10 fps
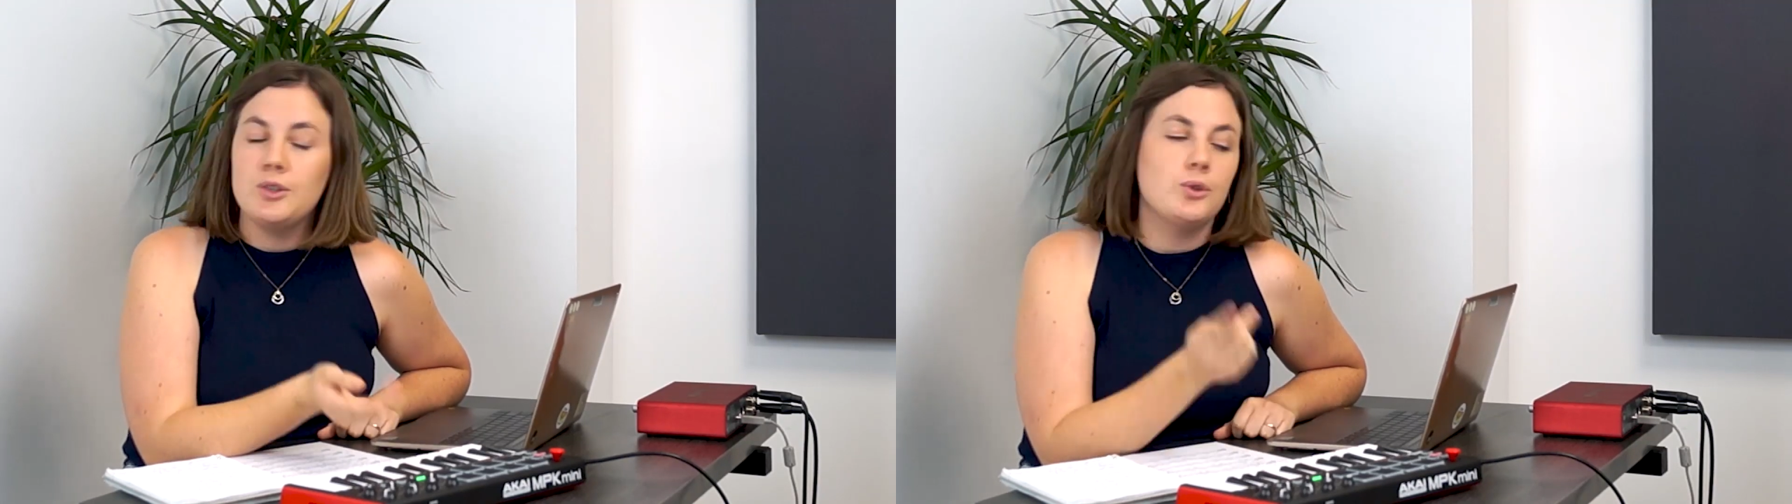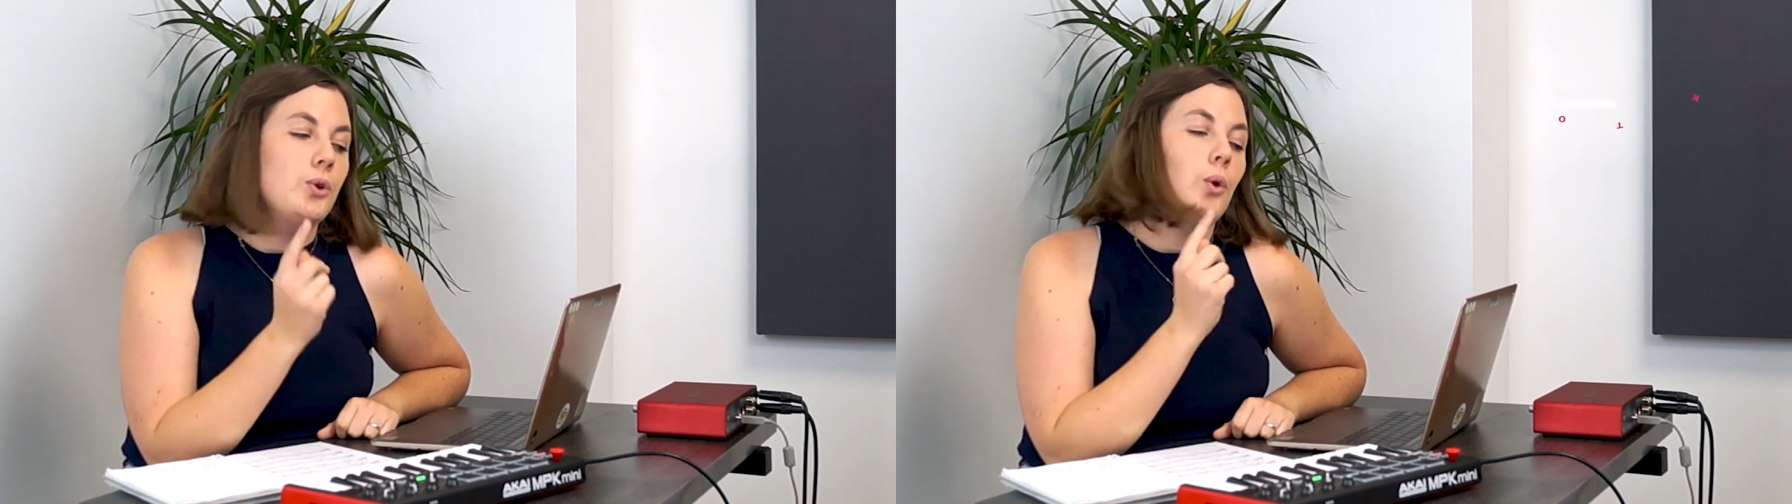
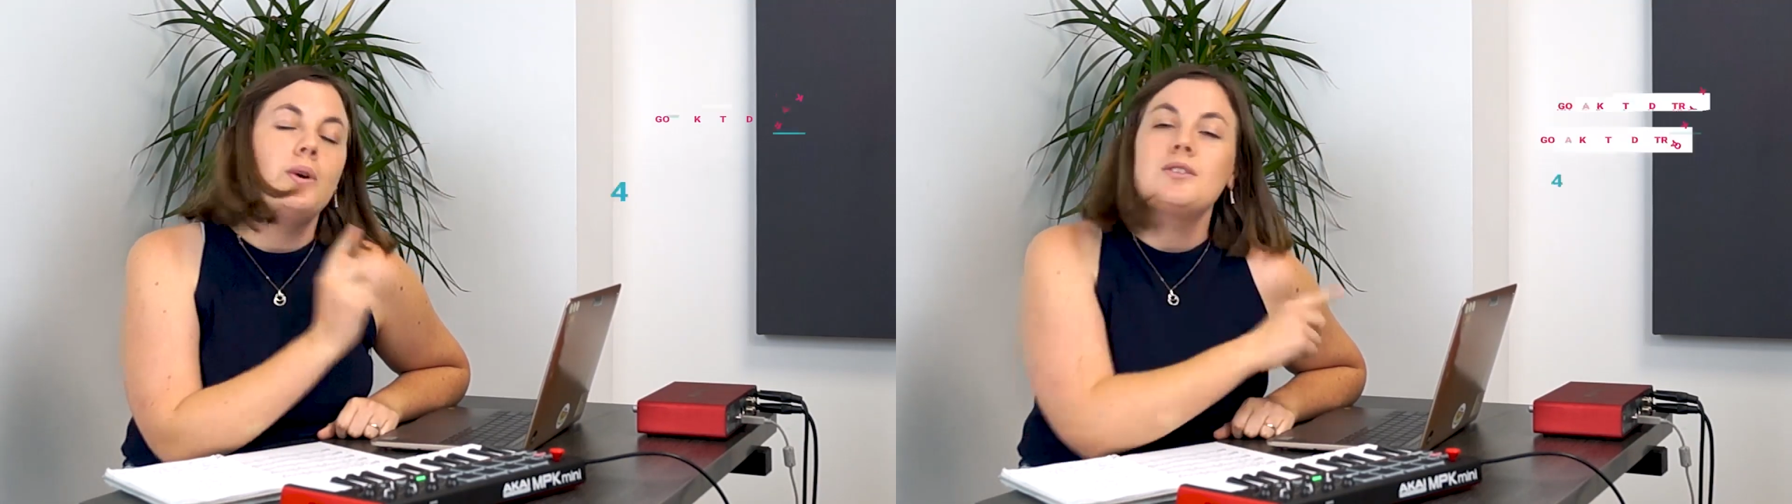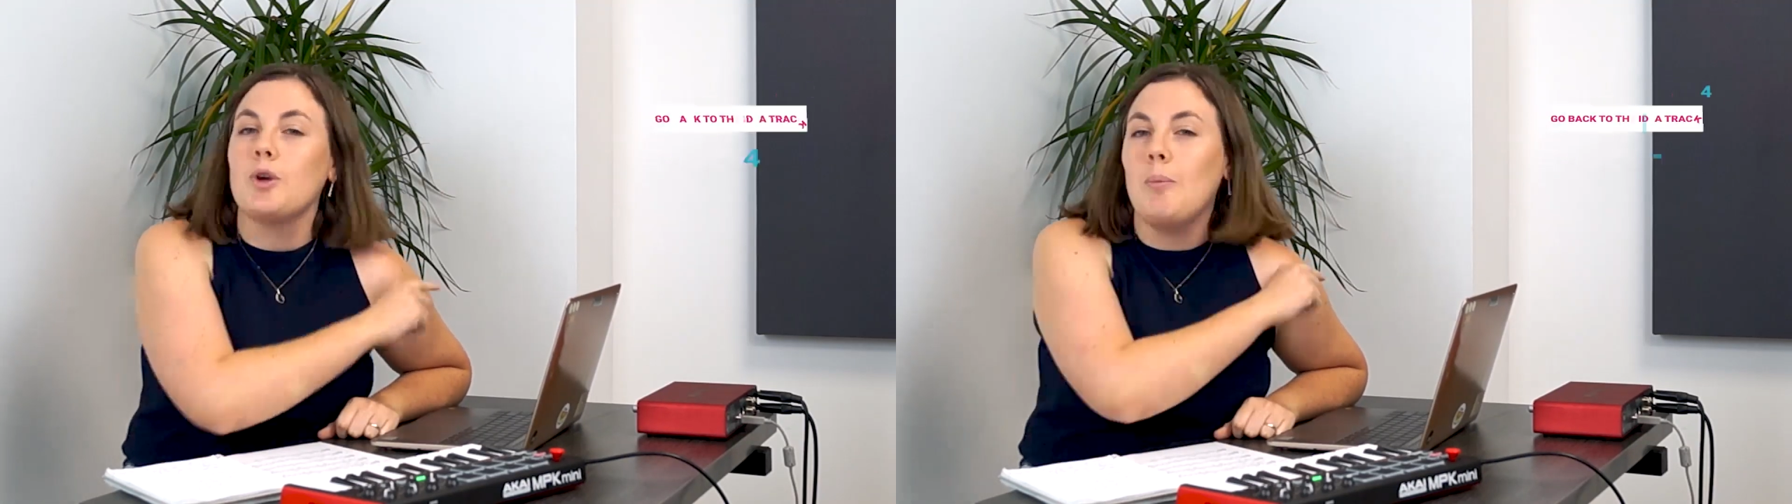you can
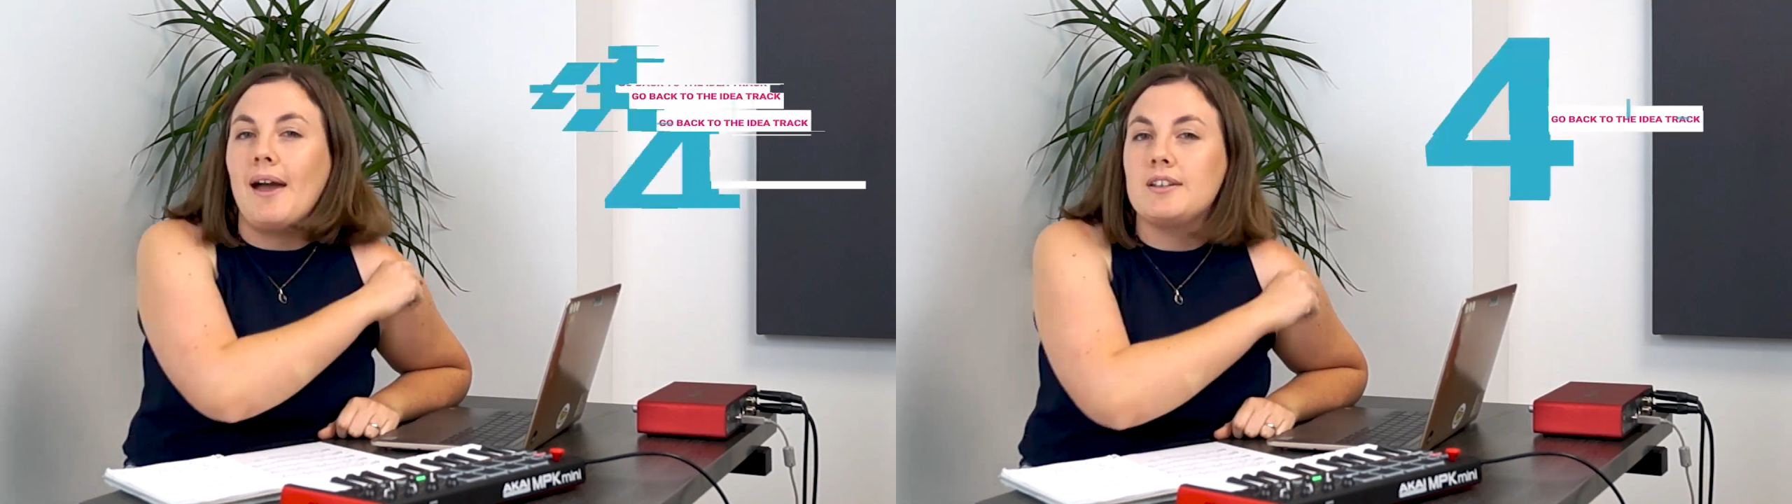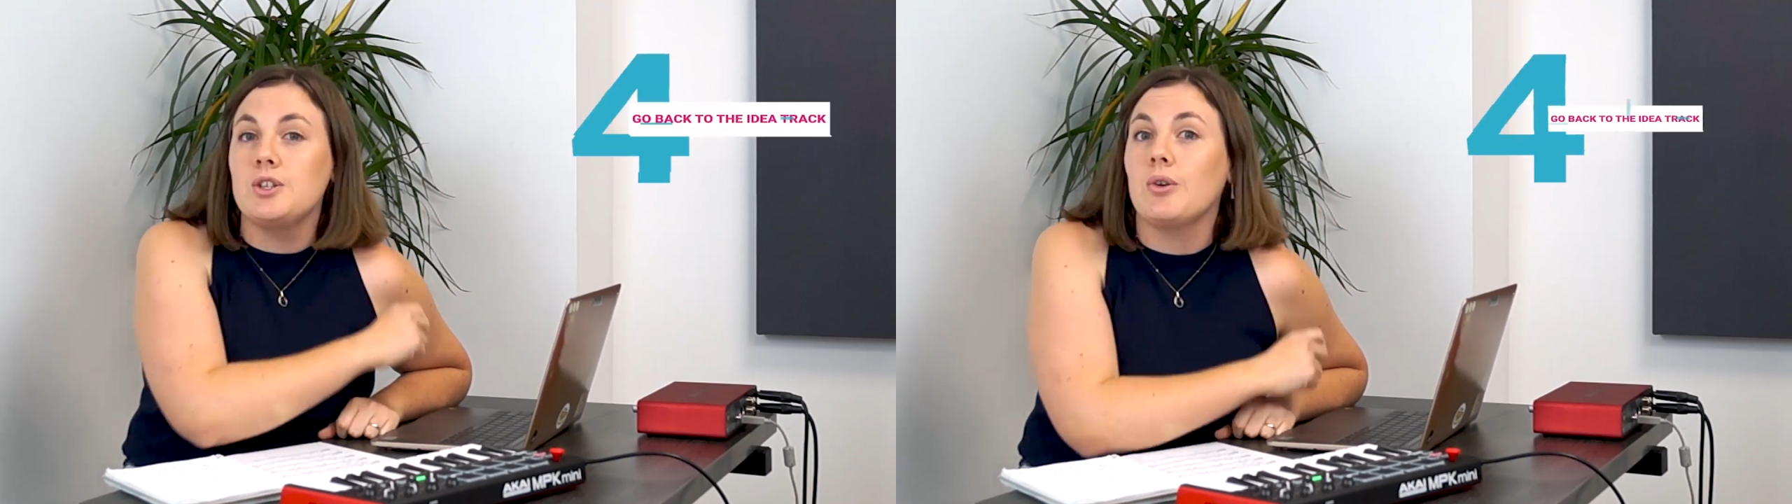always go
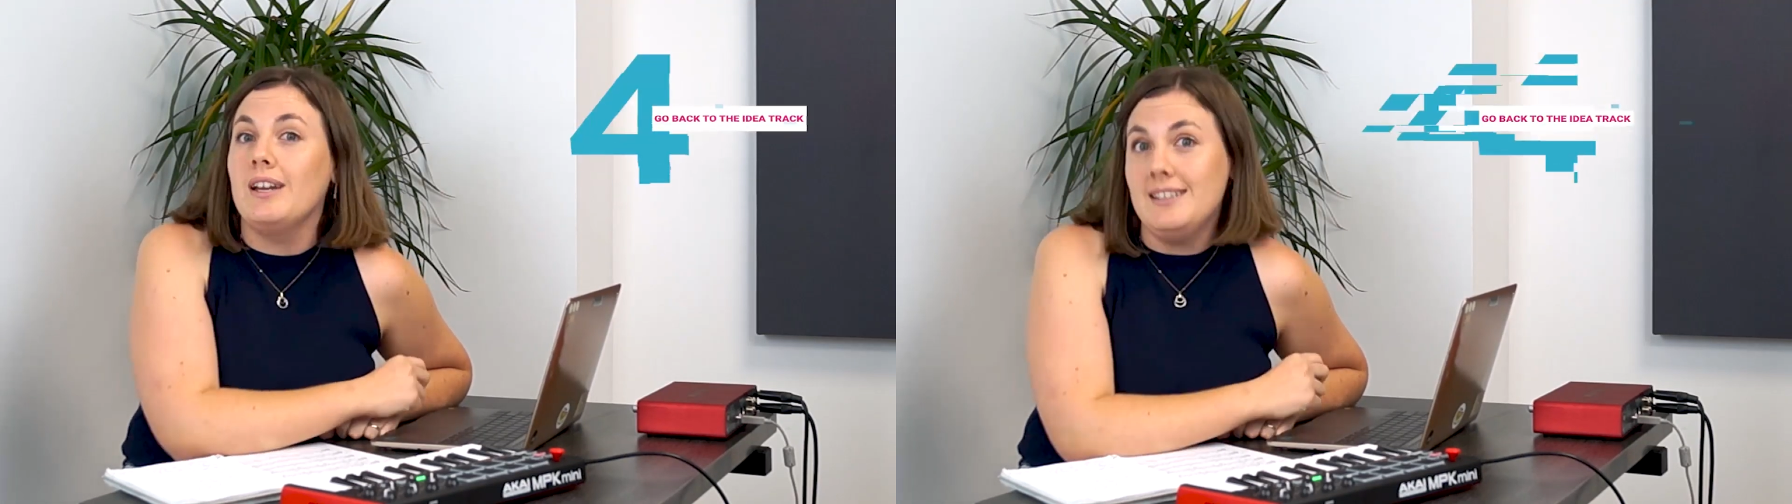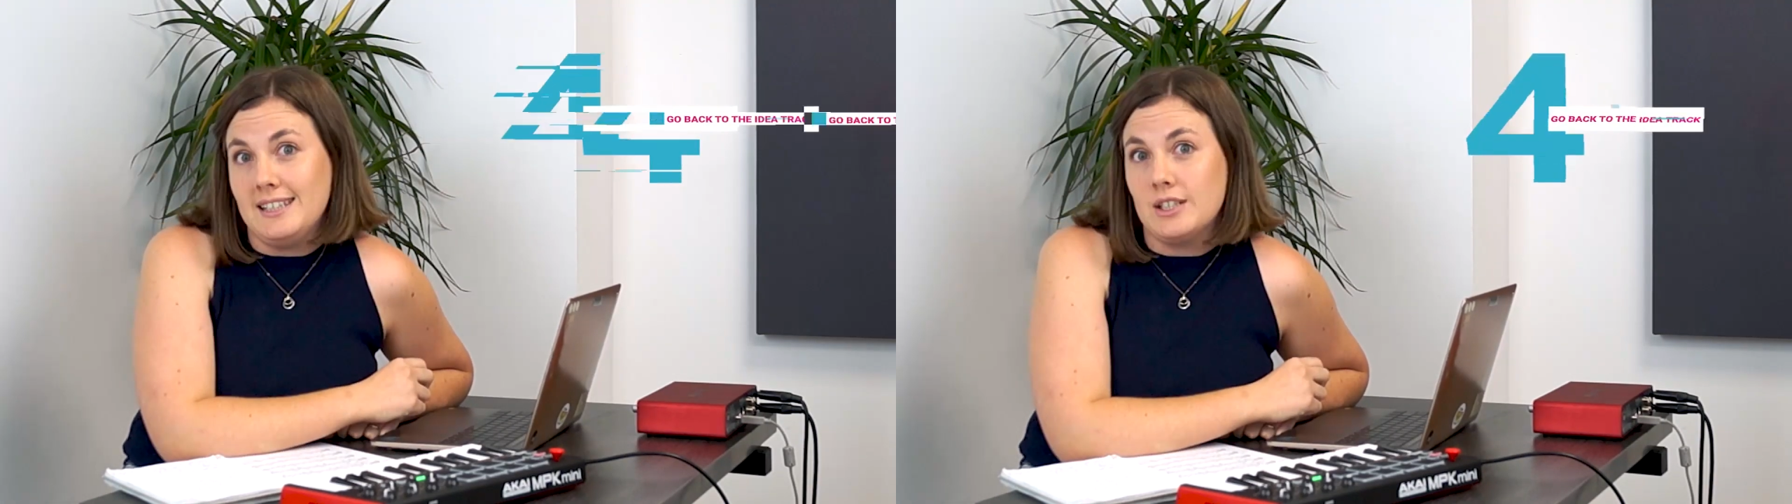back to your
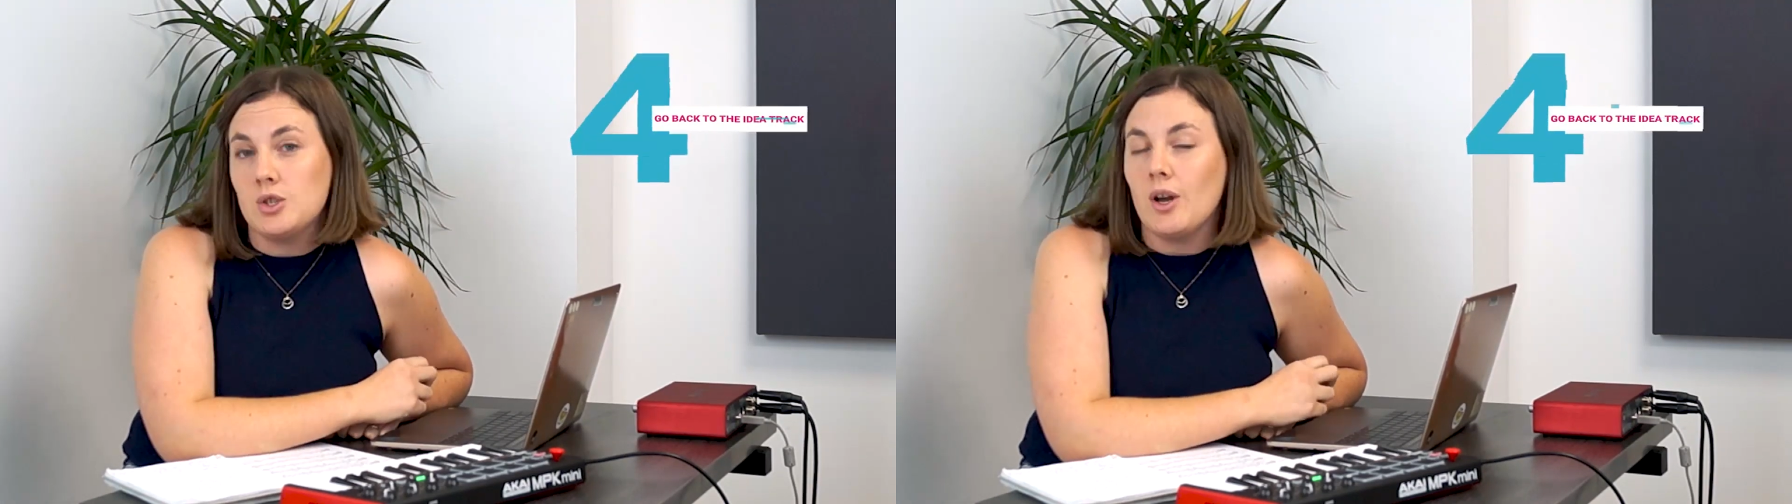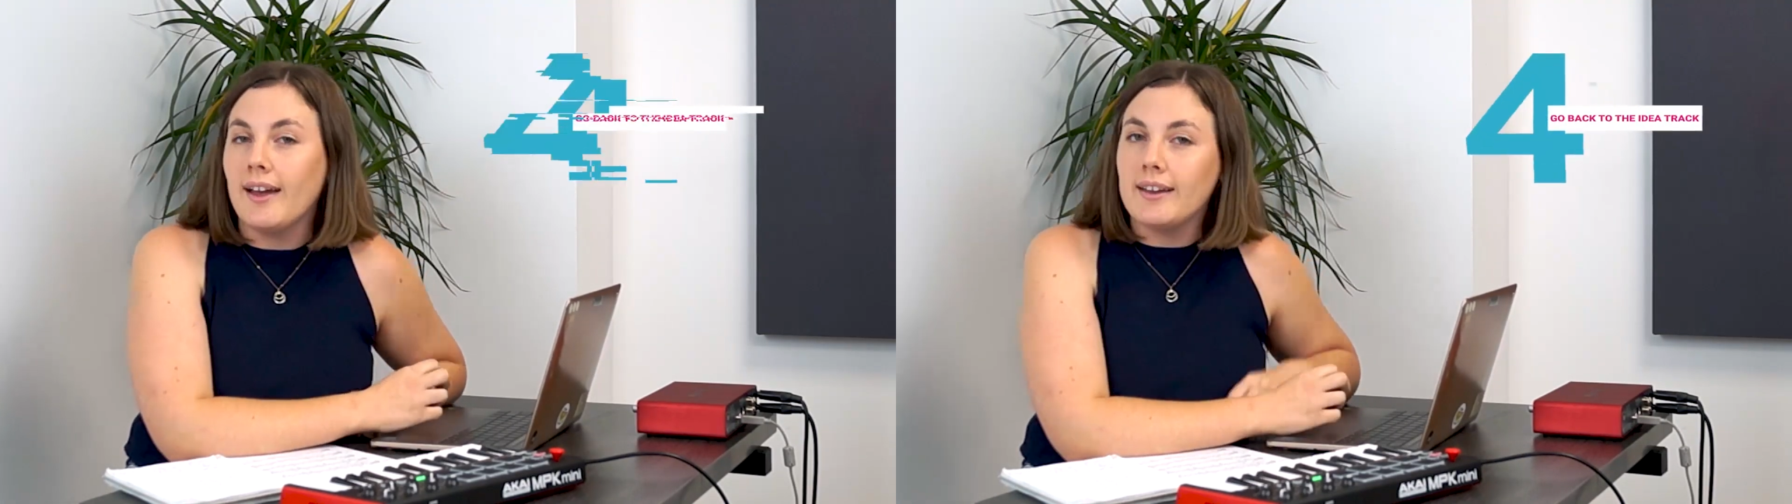idea
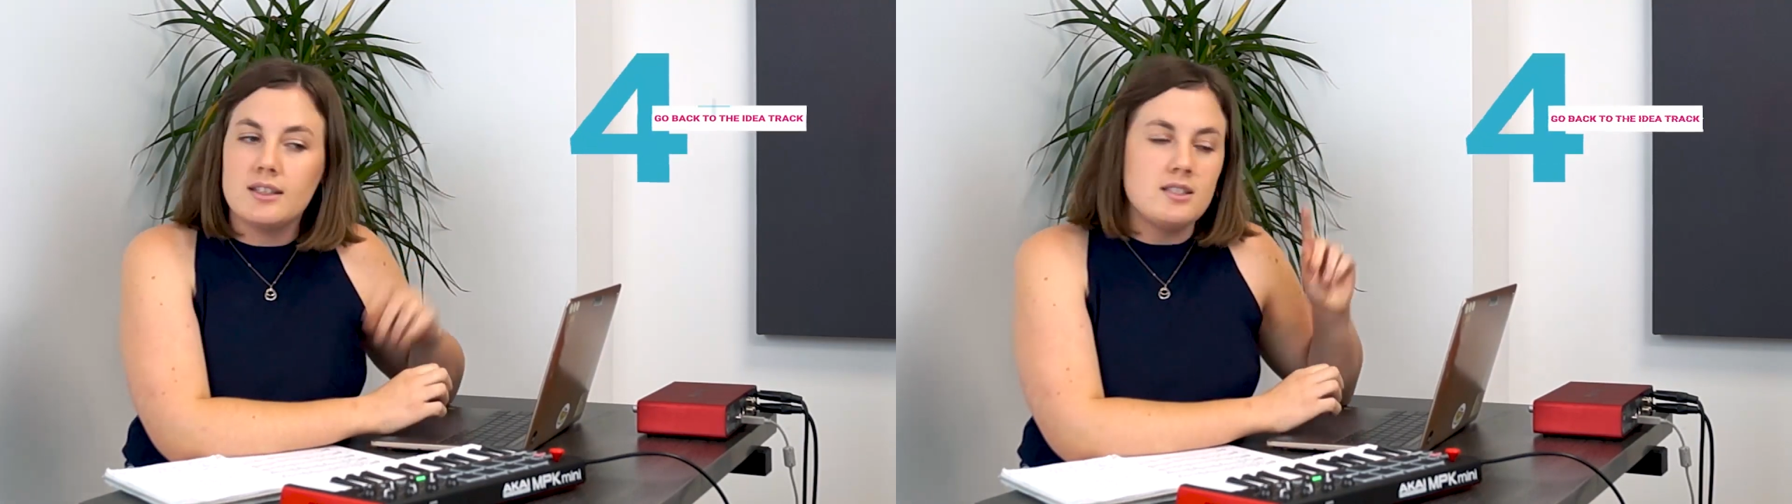track,